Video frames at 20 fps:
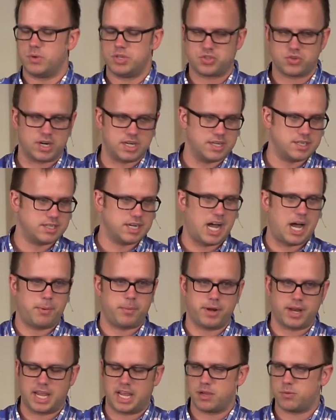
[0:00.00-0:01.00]
We try to
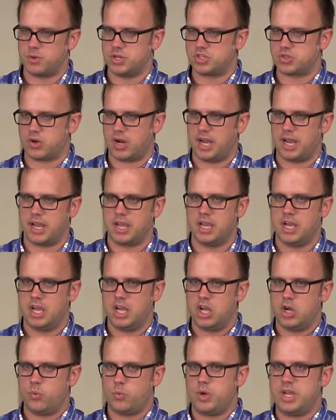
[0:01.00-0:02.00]
dominate. We try
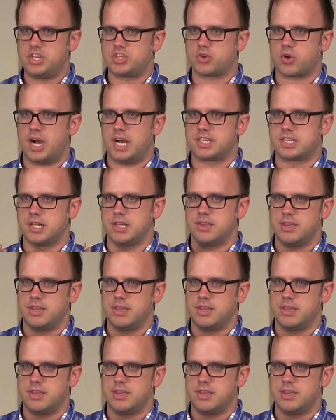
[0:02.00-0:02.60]
to